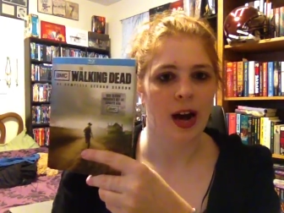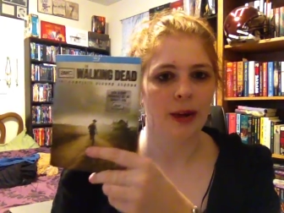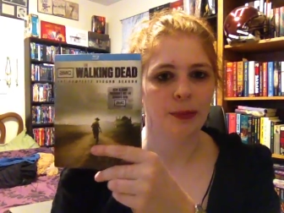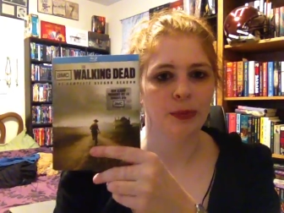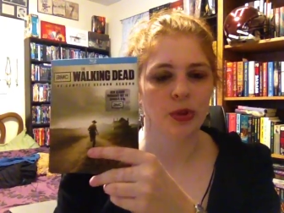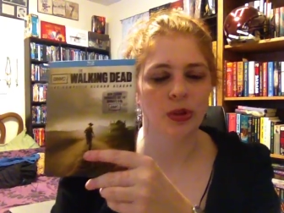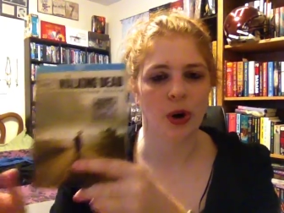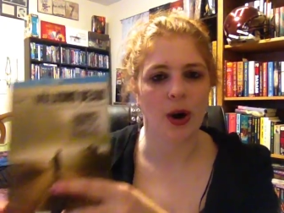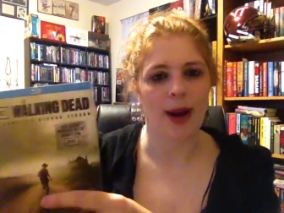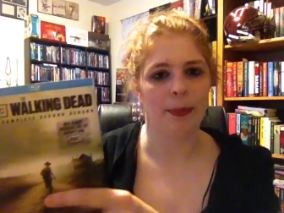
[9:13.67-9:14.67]
i'm
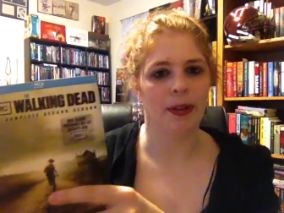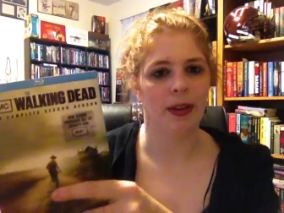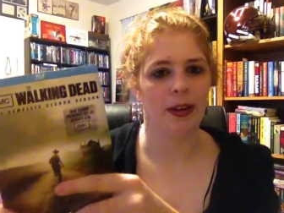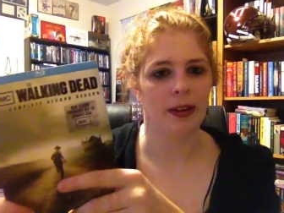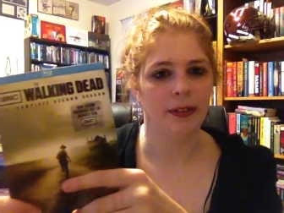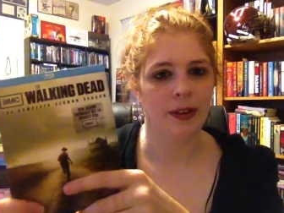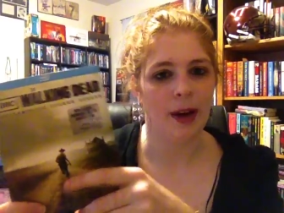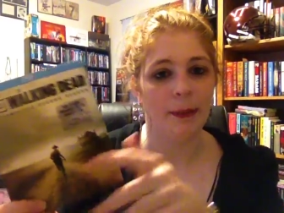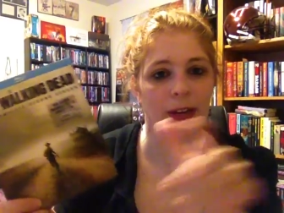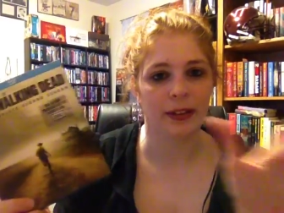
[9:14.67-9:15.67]
so happy they
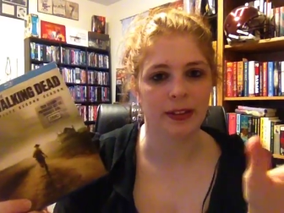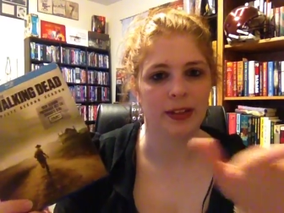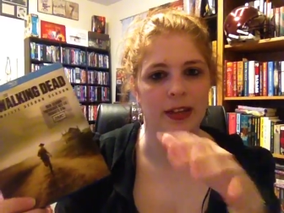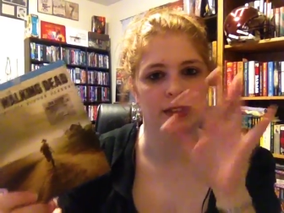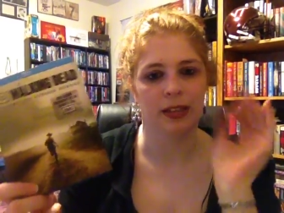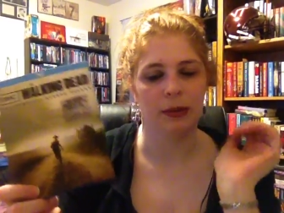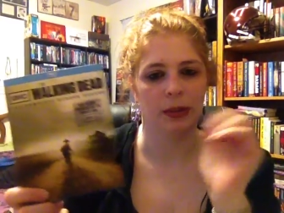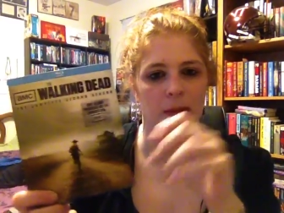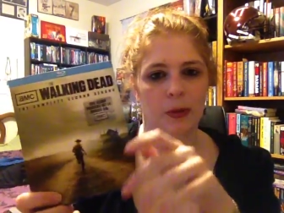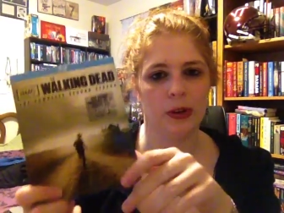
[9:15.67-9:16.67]
i'm not going to say it because i don't
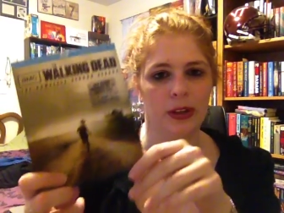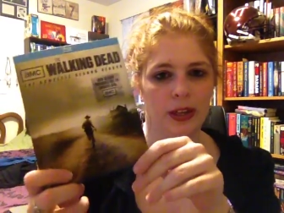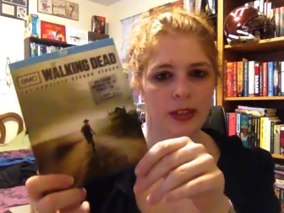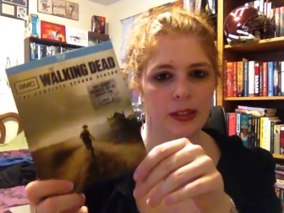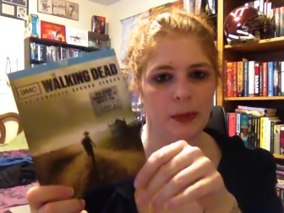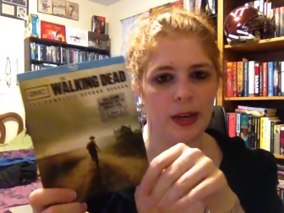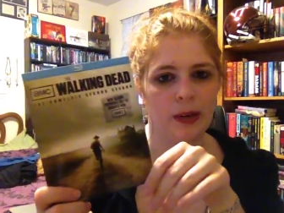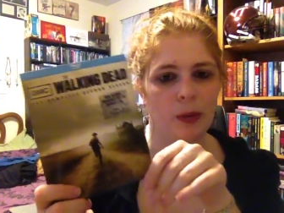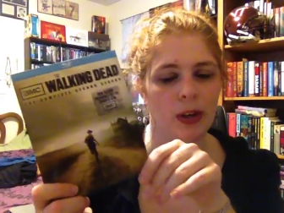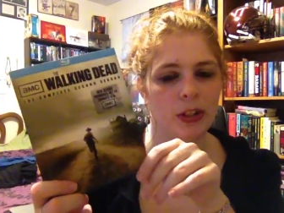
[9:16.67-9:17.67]
want to spoil it in case anybody
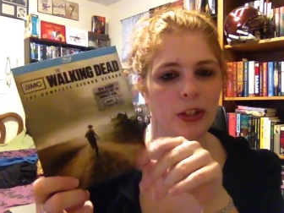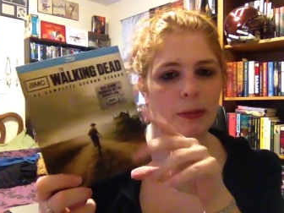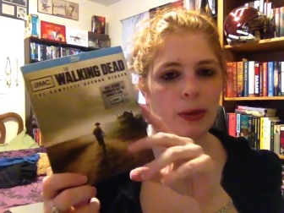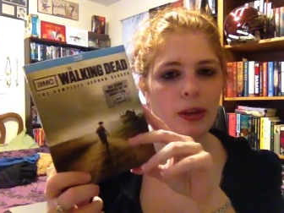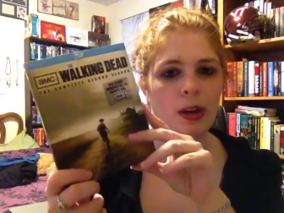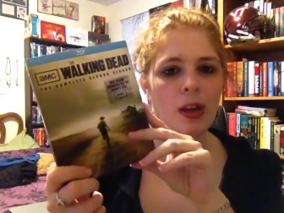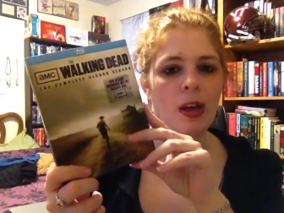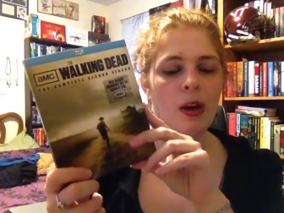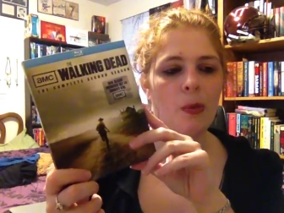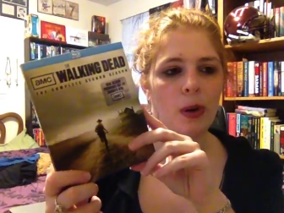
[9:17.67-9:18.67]
hadn't watched it but
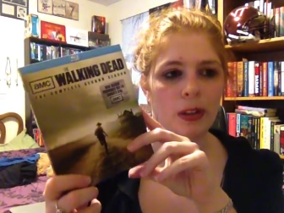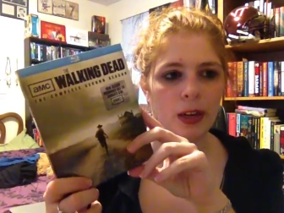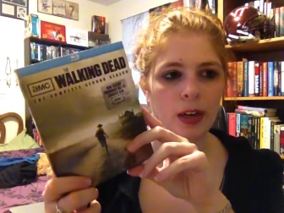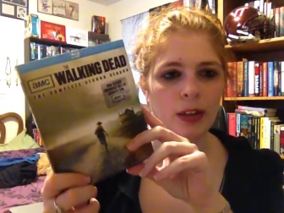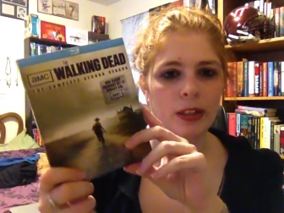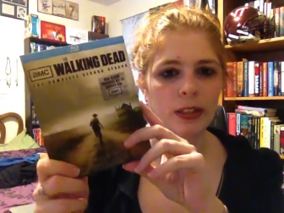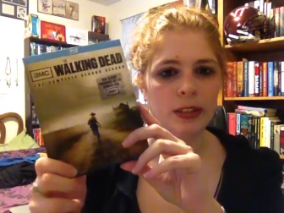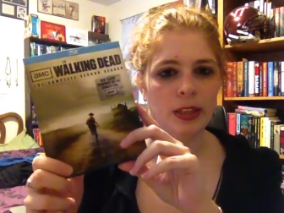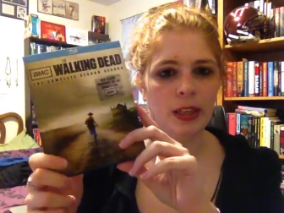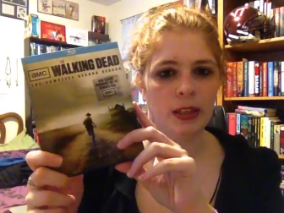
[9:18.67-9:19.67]
one of the
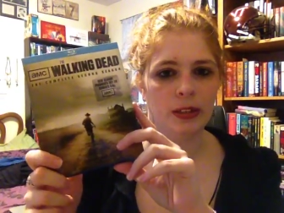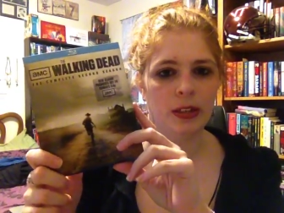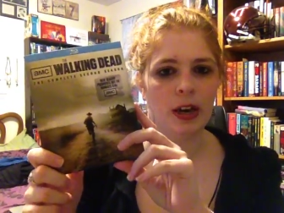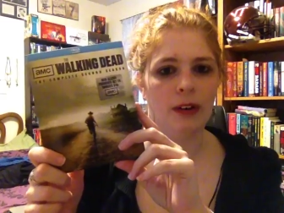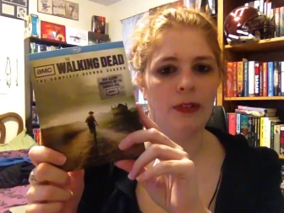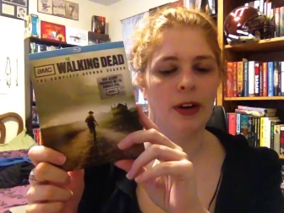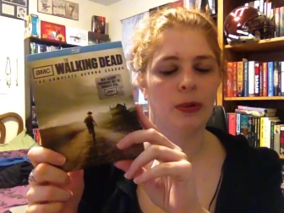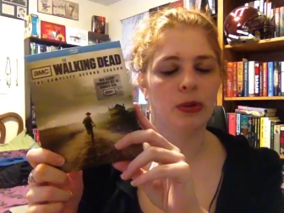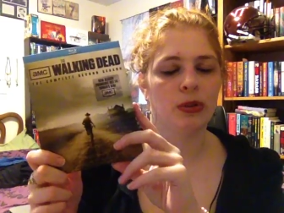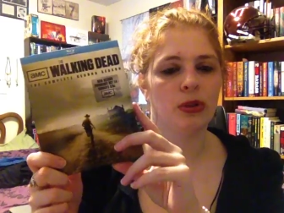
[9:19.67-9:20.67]
characters they killed off i
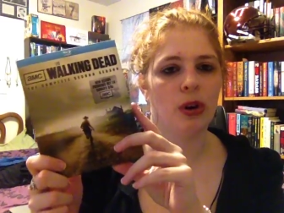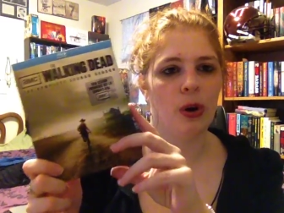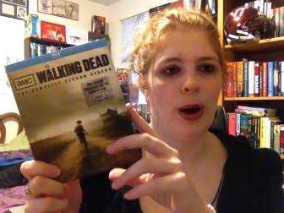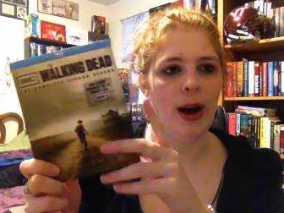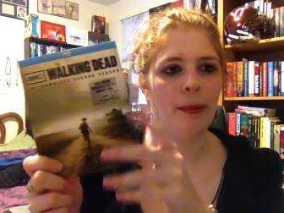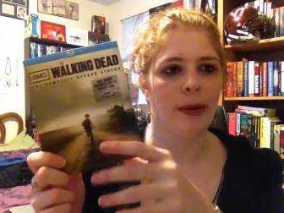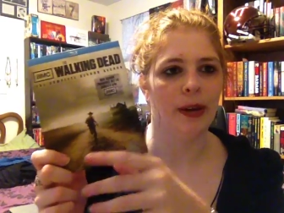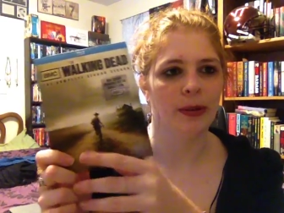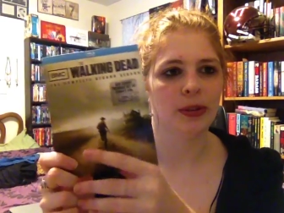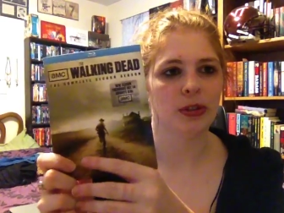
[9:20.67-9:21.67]
was so happy
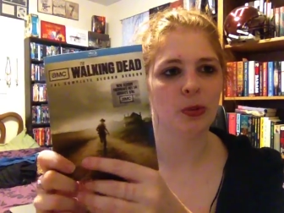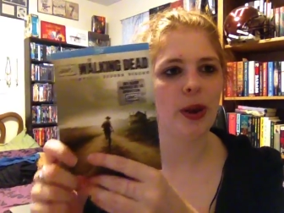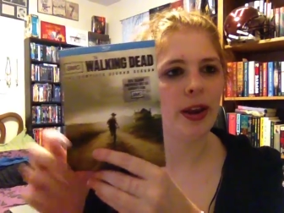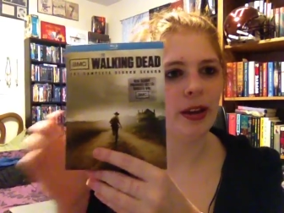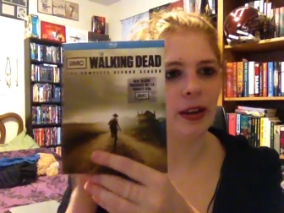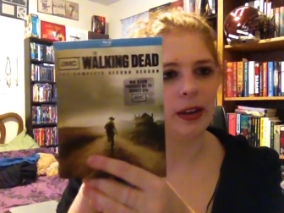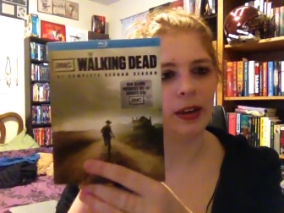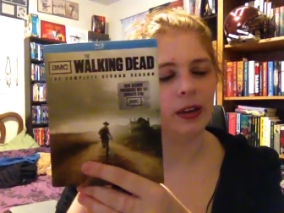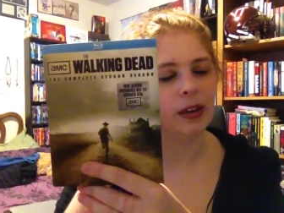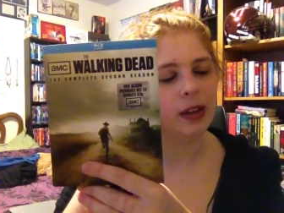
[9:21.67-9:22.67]
i was just waiting
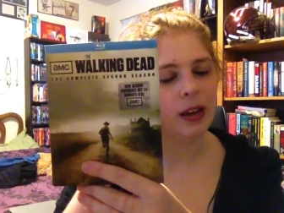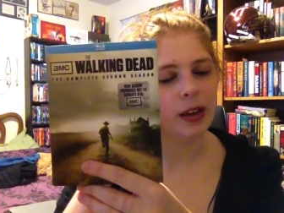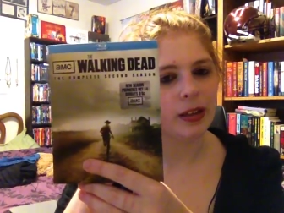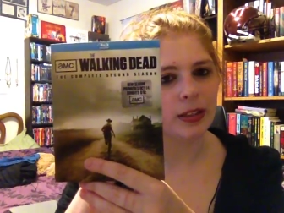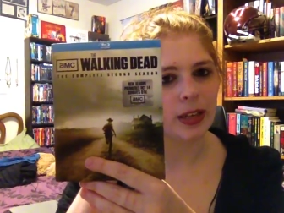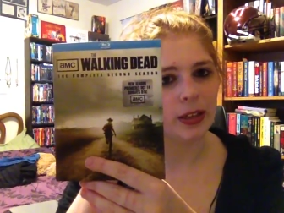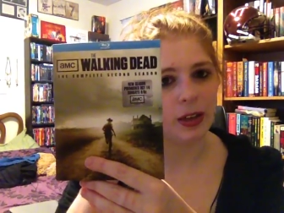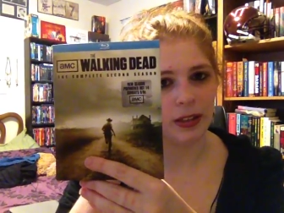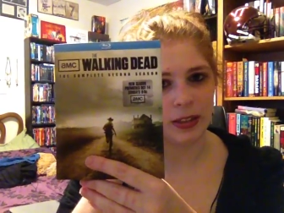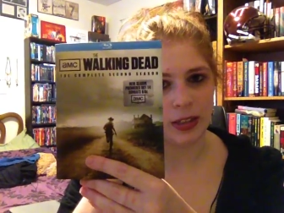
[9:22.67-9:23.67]
and because i could
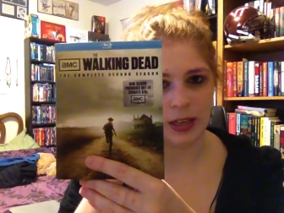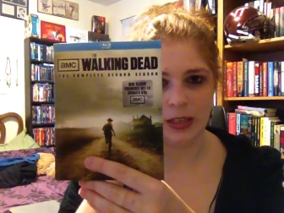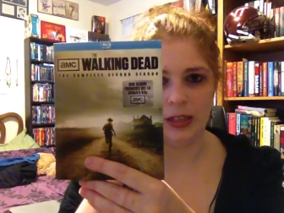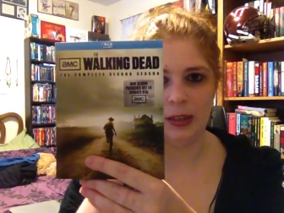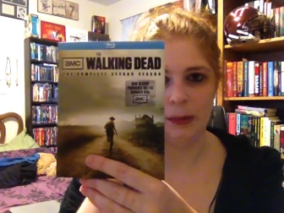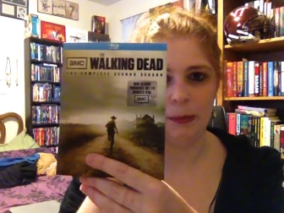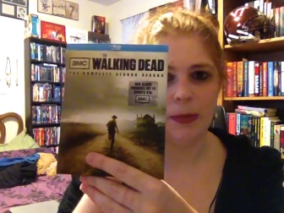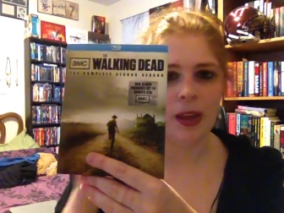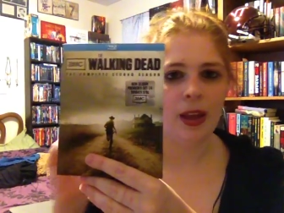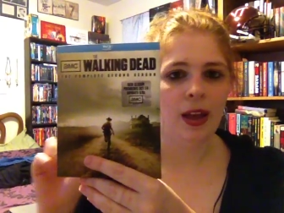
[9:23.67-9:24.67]
not stand him
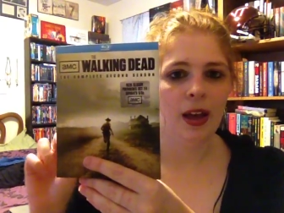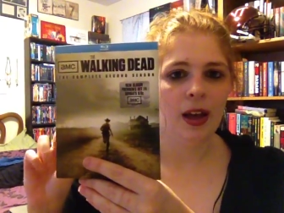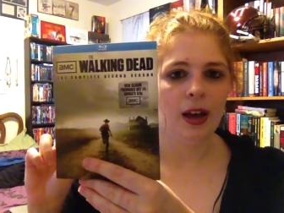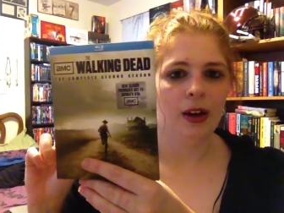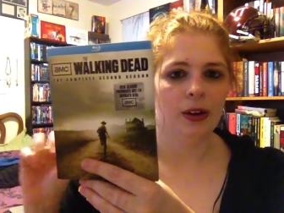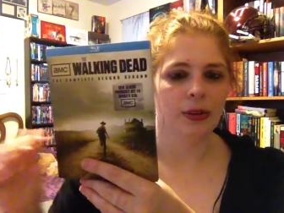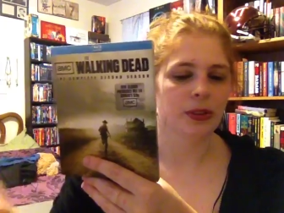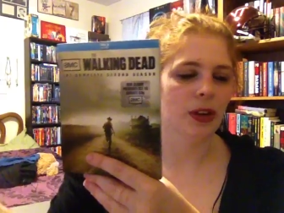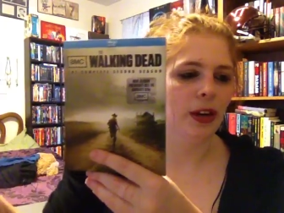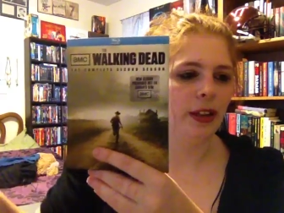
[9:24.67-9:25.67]
oh
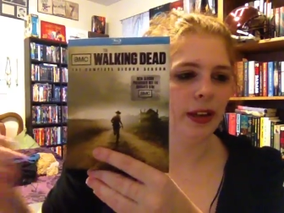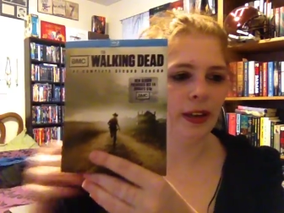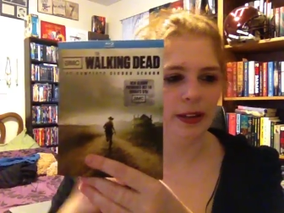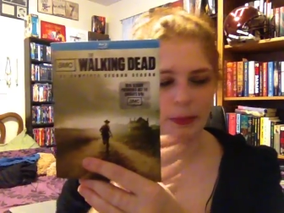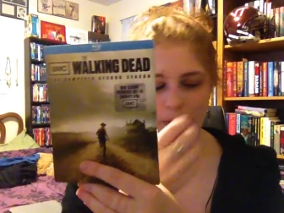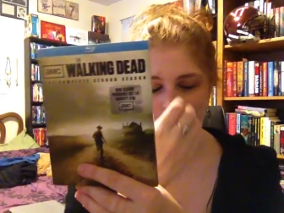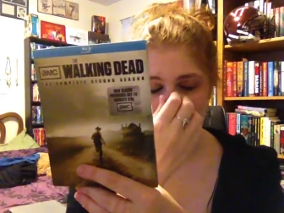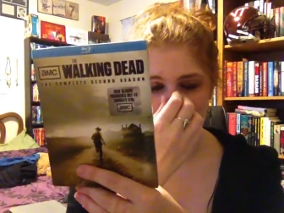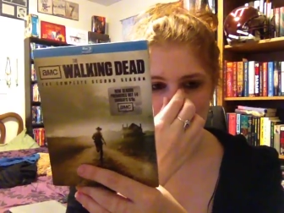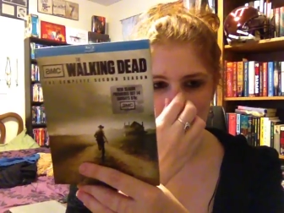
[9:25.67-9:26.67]
sorry that kind of but
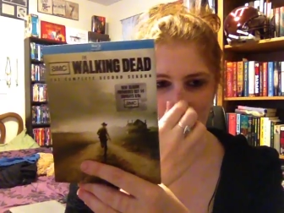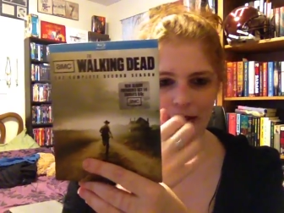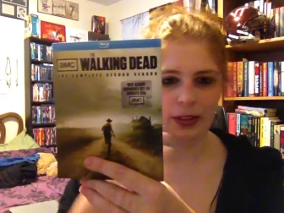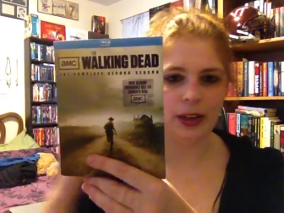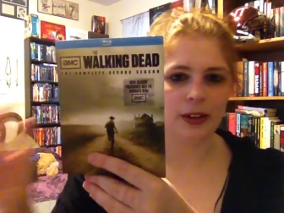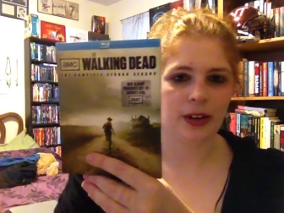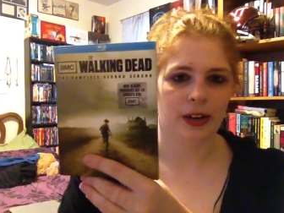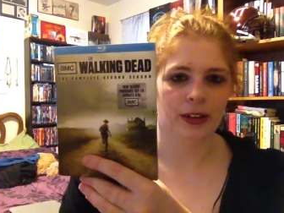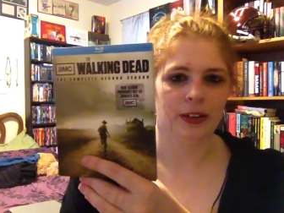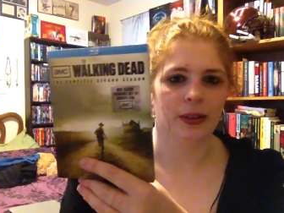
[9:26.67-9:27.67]
anyway and then the other
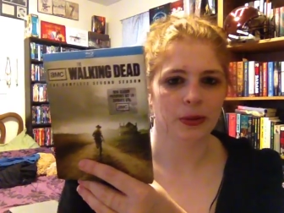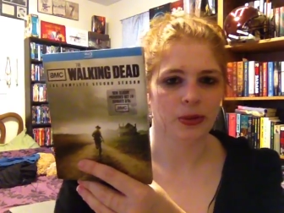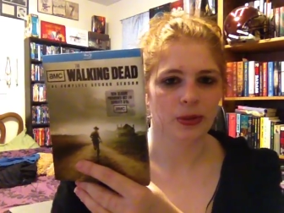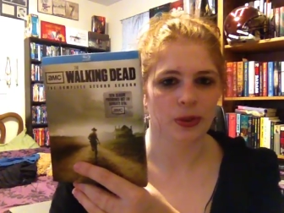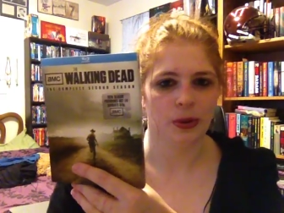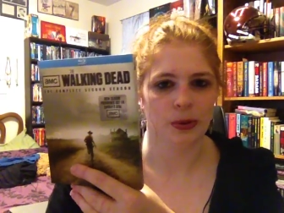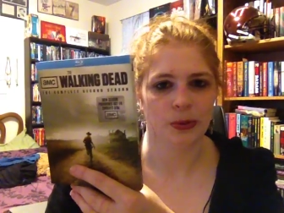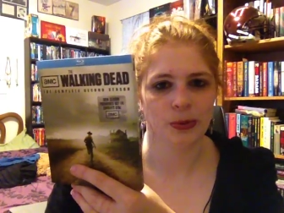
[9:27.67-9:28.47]
character i was so